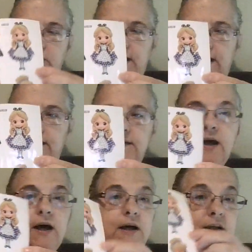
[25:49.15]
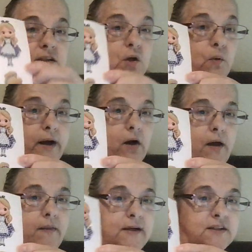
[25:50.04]
Okay, so I
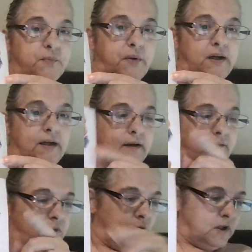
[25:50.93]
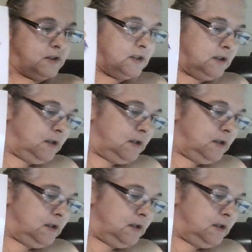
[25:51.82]
got this one and of course